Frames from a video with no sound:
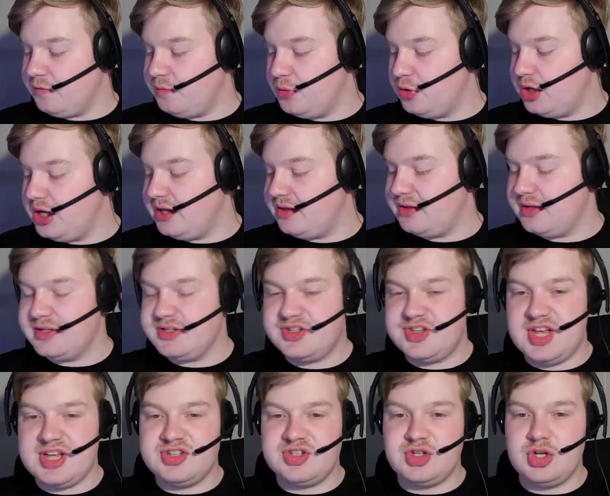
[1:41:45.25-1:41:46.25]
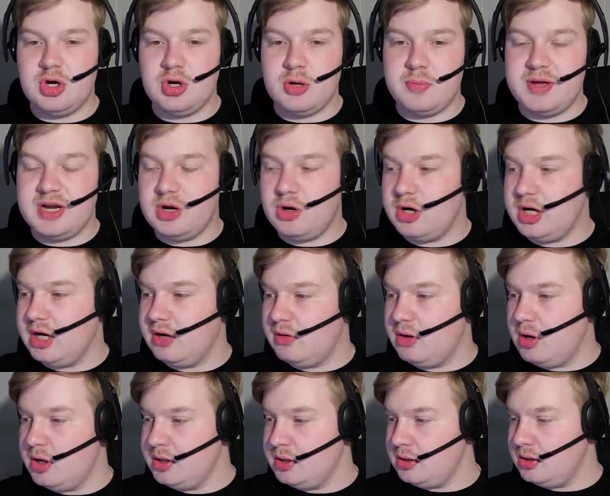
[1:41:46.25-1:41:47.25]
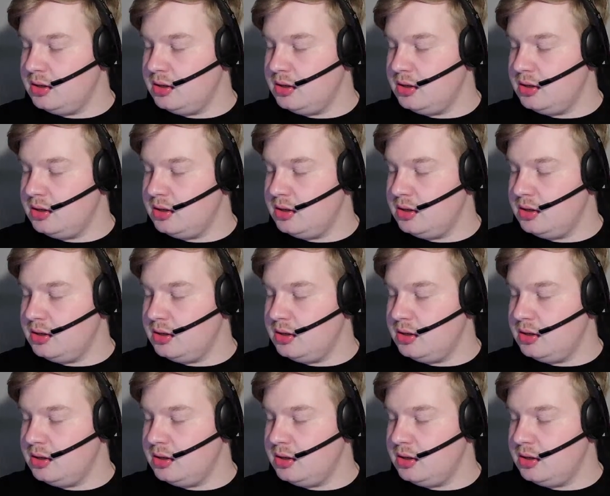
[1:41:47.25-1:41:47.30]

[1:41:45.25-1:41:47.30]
Munith and Sessegnon a bit earlier on.